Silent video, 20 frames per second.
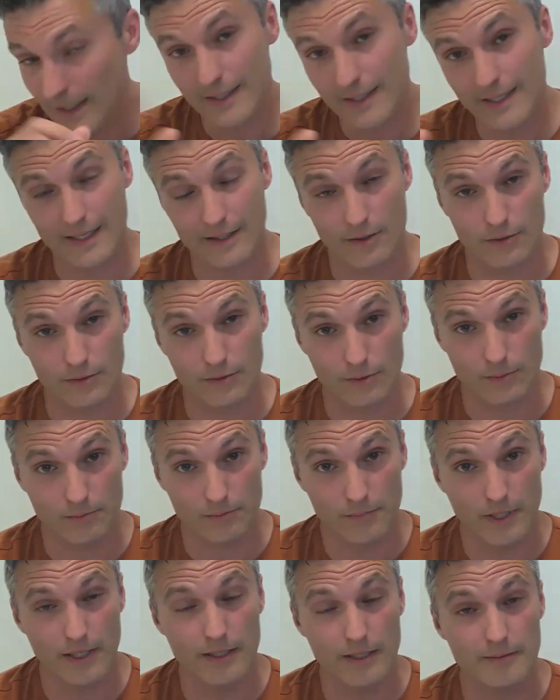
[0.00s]
got a little
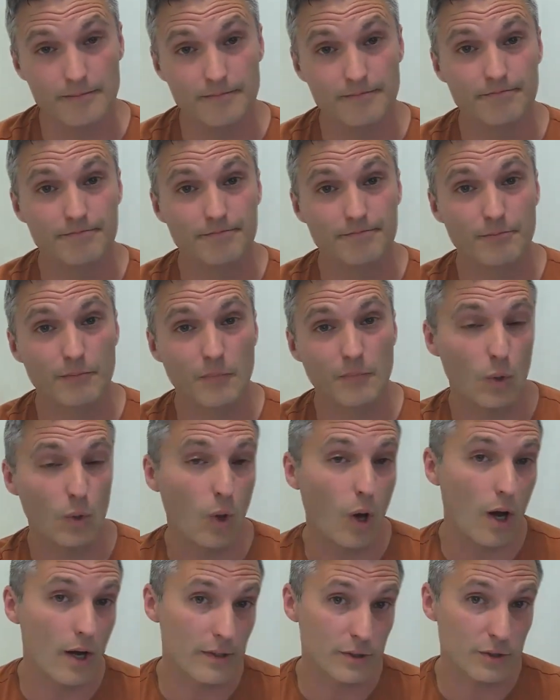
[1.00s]

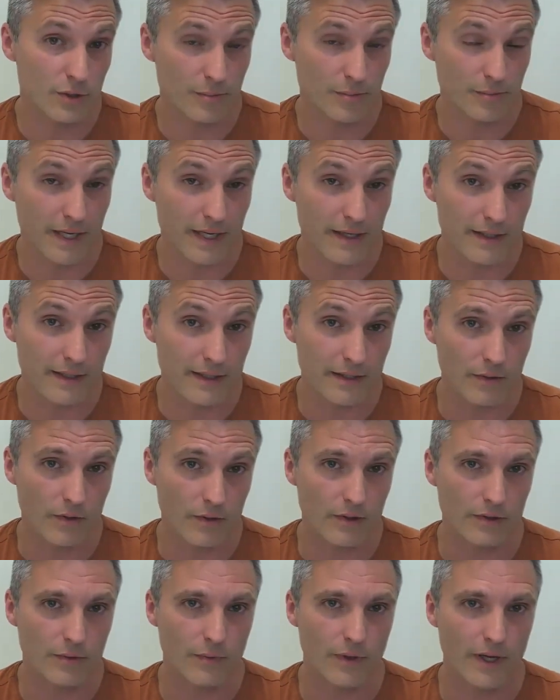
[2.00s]
lost or buried
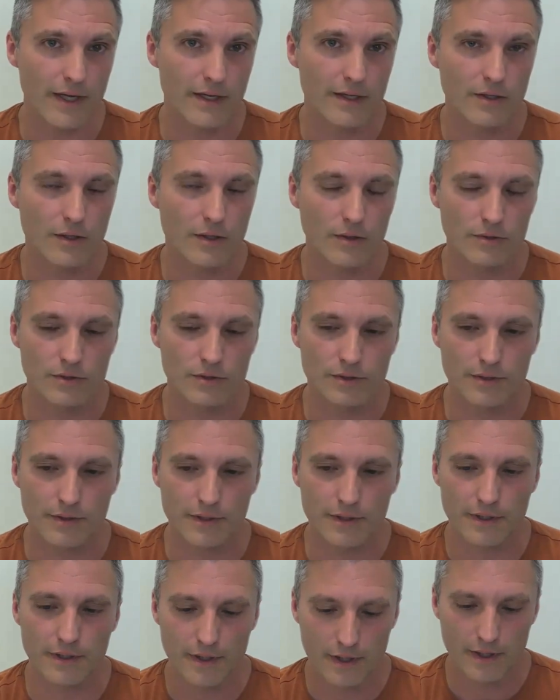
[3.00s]
along the way
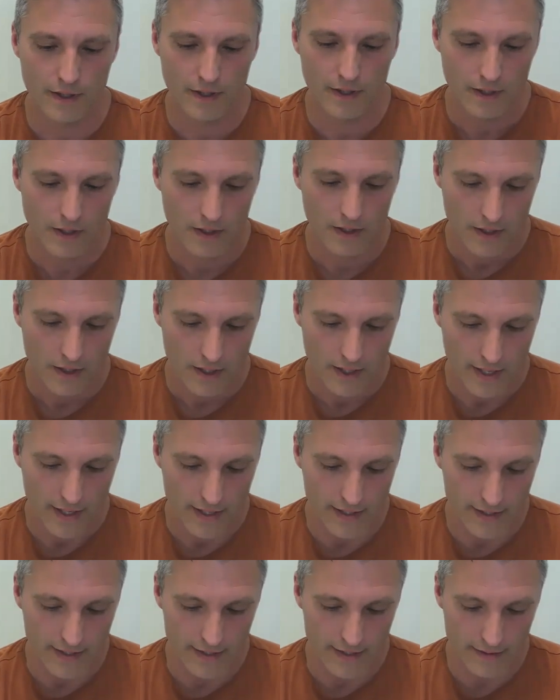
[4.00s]
culturally.
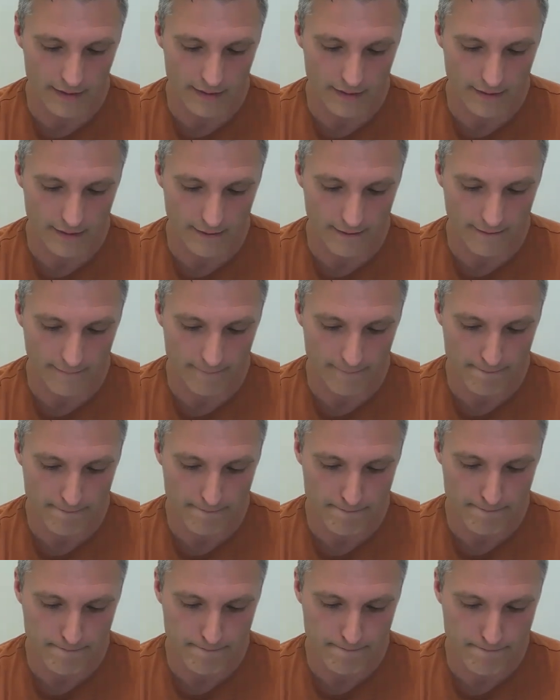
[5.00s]
And
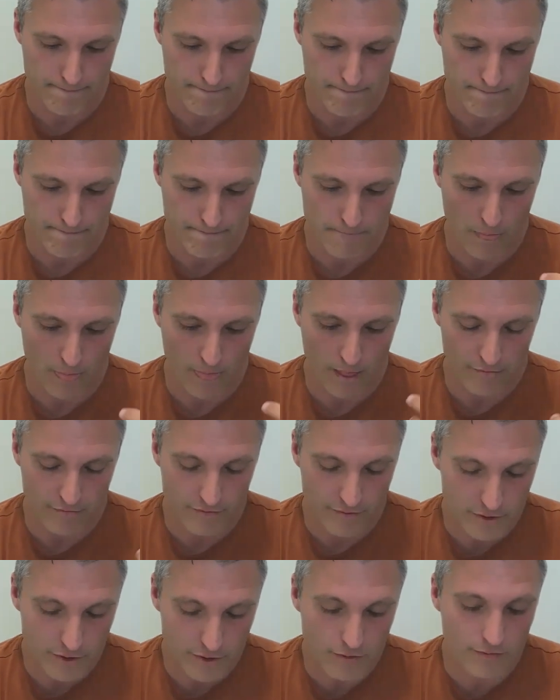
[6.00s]

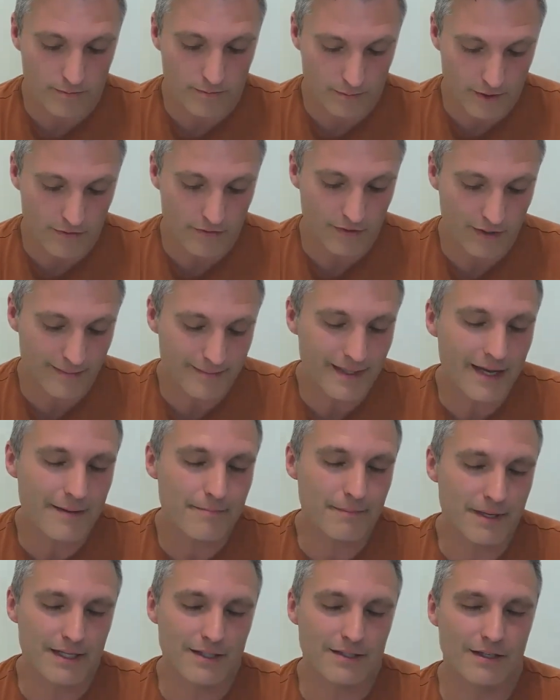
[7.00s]
but from
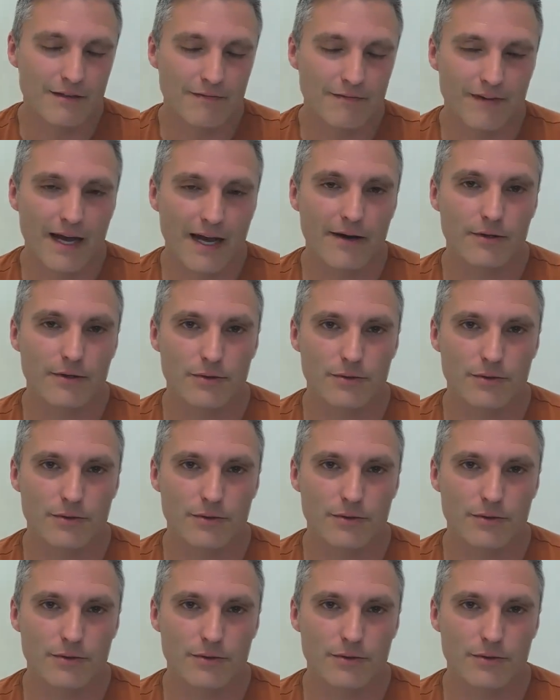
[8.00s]
that basic value